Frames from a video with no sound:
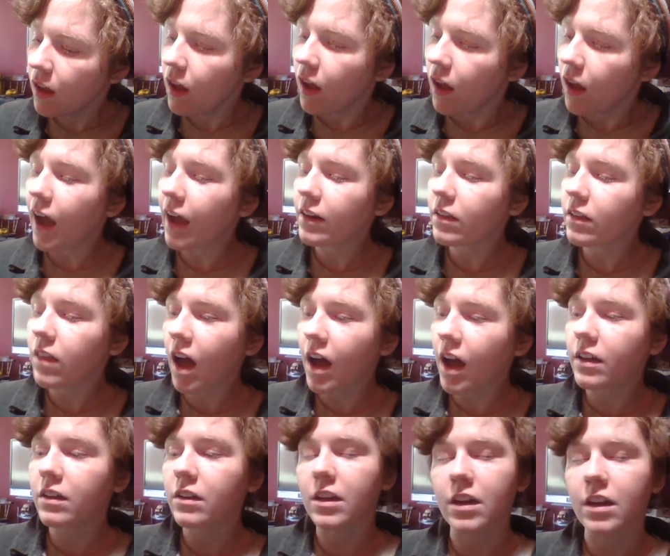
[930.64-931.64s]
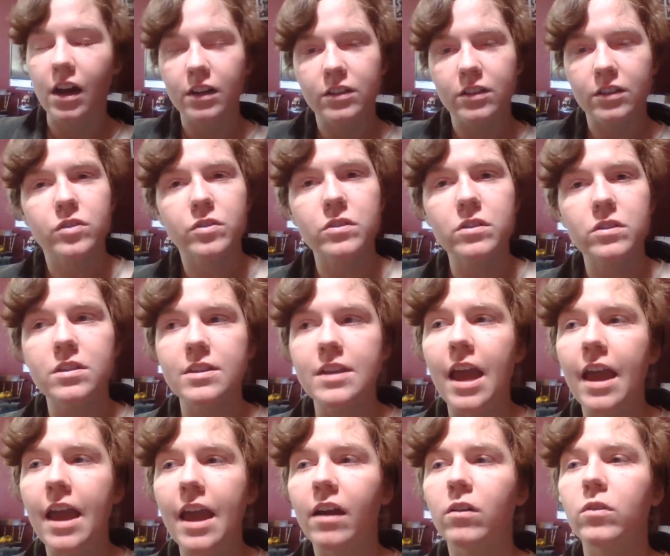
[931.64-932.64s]
at a lot of concerts
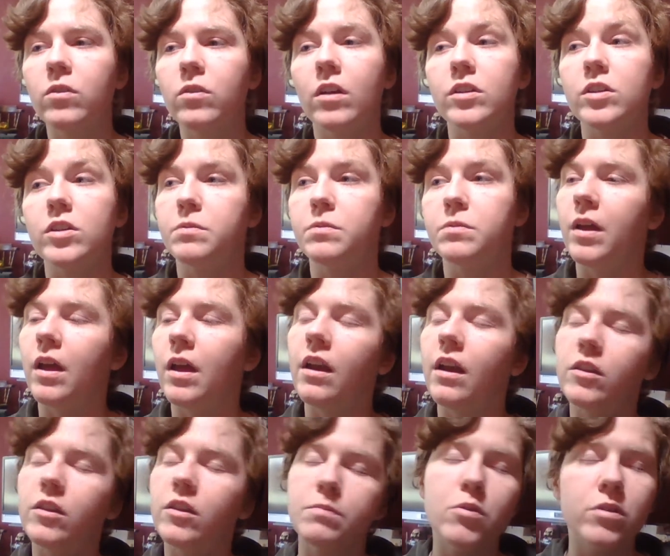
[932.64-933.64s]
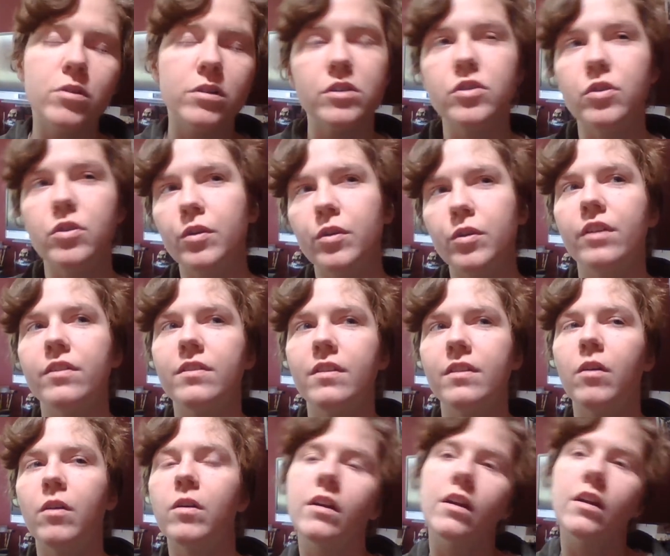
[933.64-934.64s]
now, and it's more notorious,
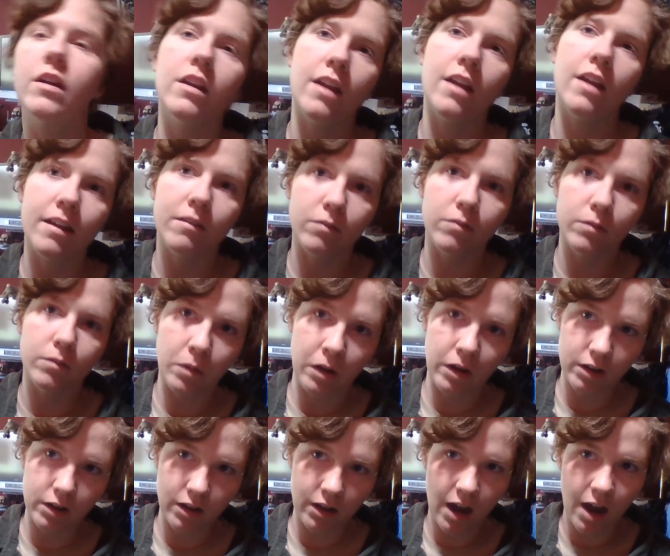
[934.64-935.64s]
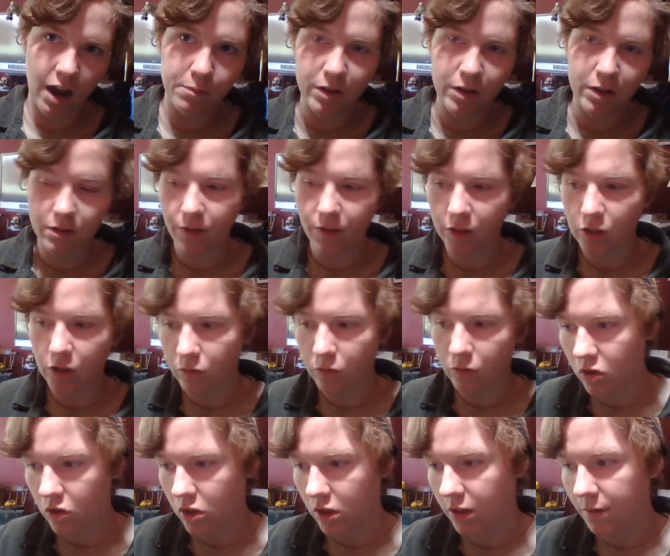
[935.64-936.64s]
or at comedy venues and
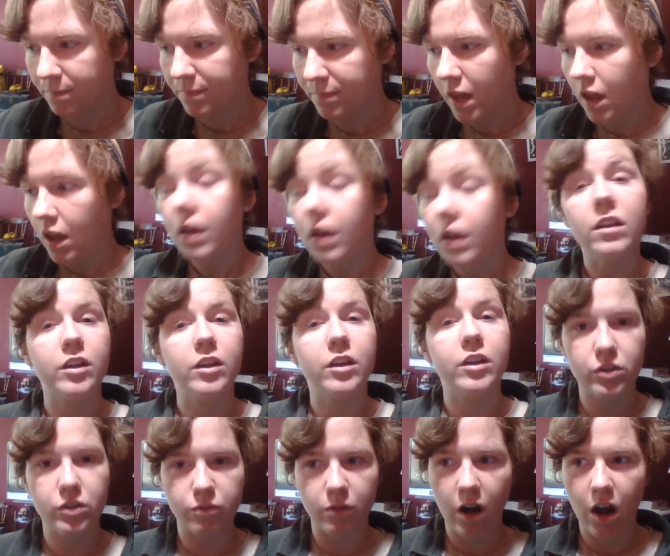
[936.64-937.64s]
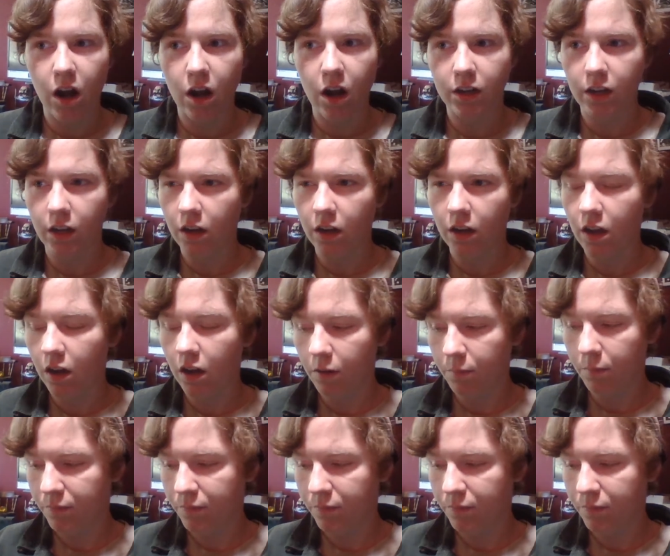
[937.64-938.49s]
shit, like Chris Rock and